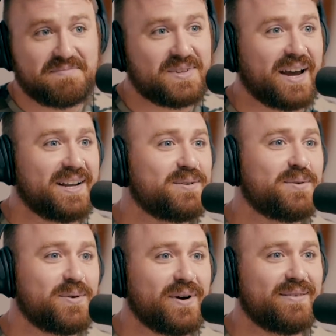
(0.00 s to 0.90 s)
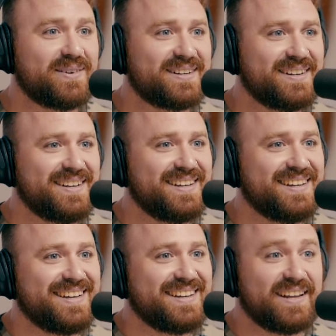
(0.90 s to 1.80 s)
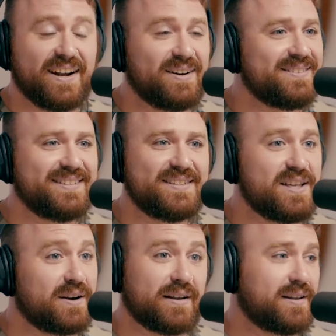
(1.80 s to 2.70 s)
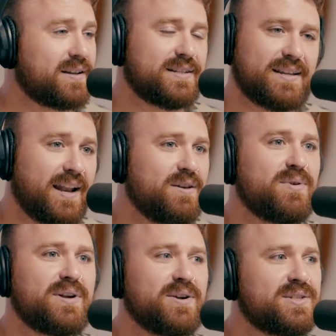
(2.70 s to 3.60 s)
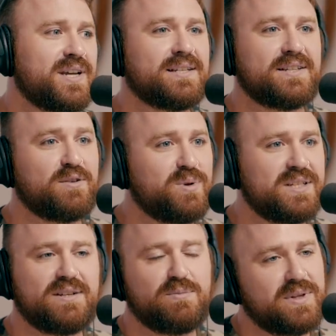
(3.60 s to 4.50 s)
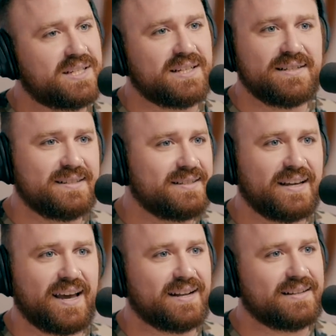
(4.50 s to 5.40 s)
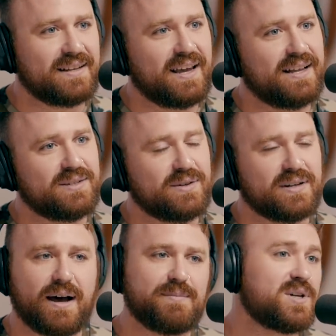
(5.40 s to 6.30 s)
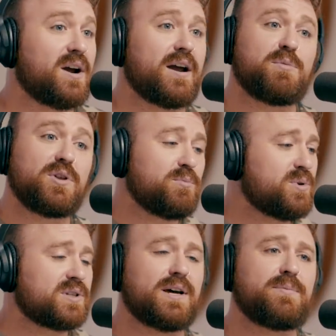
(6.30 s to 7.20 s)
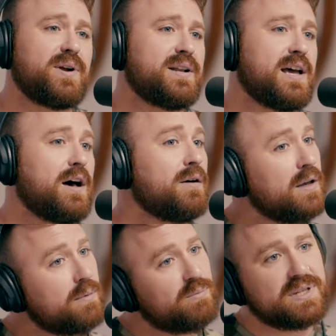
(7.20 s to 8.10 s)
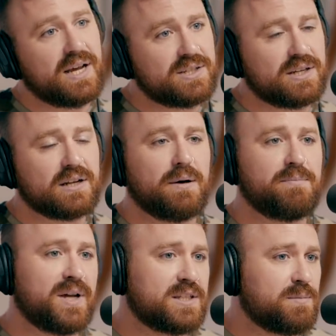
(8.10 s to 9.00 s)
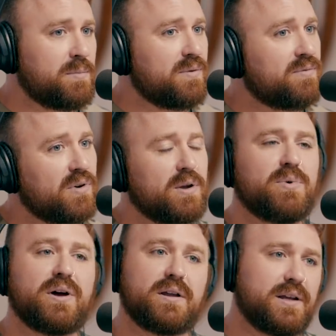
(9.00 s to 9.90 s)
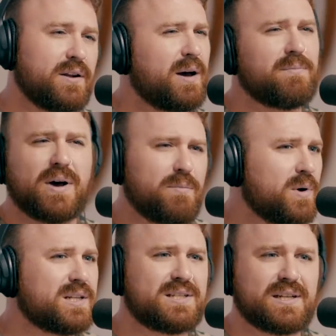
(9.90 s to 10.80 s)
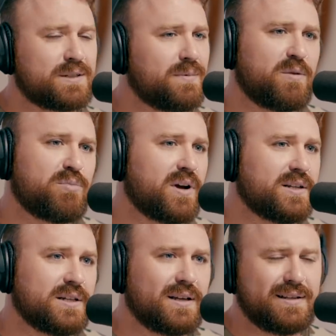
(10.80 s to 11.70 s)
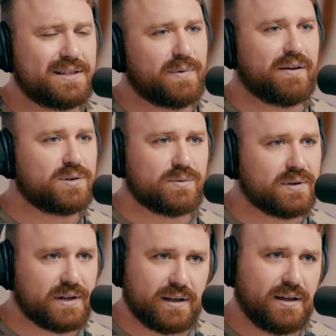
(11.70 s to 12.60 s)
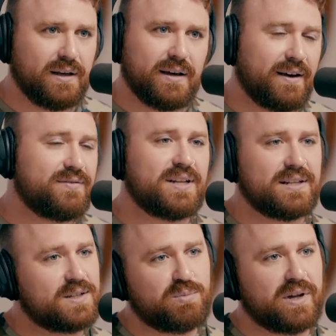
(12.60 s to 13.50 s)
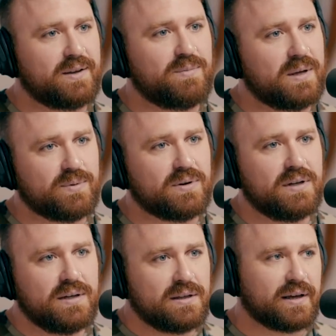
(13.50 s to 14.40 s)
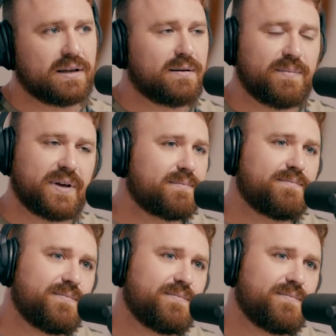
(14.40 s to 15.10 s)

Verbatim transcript: signed whoever. Yeah. You know, there because anyone understands it. You're busy. You're busy. You yeah. get it. You can't do it. I'm sorry. And I'm a little booked up right now. Potentially in a couple months might be free, but you know I'm I'm on a six month project. It doesn't matter if it's real or not. Yeah. I've said this to plenty of people. Like I'm like